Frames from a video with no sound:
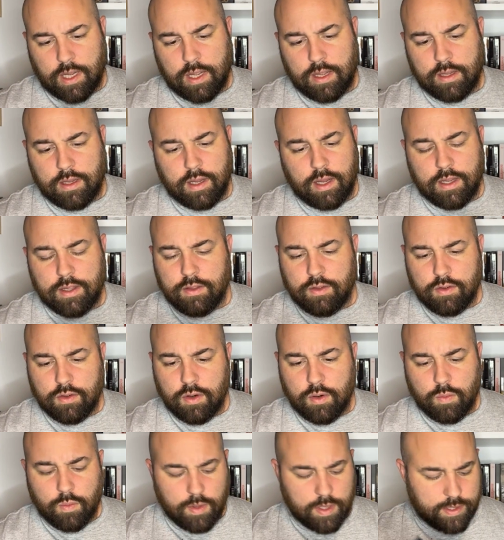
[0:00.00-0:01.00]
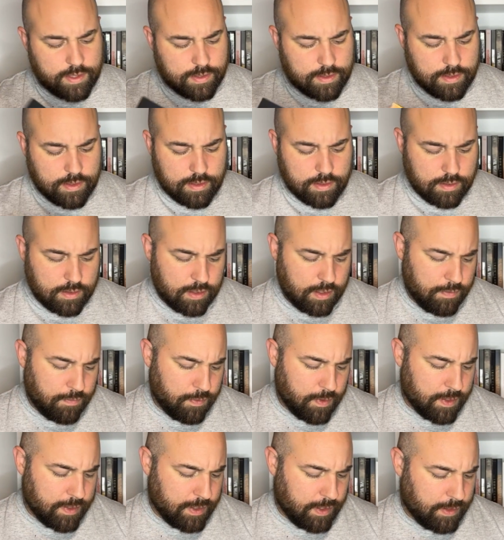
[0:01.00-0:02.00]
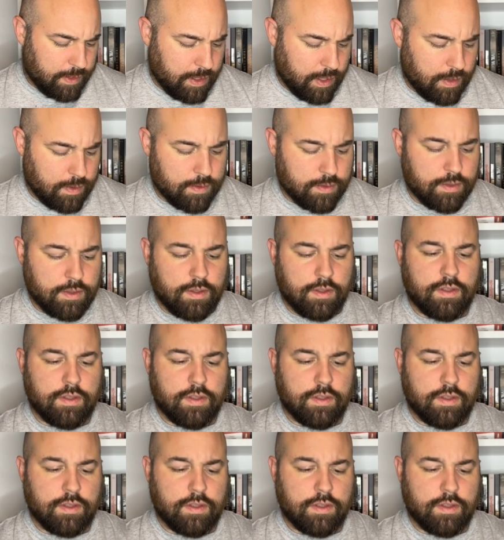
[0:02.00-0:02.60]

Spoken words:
I don't know why it's different than the others.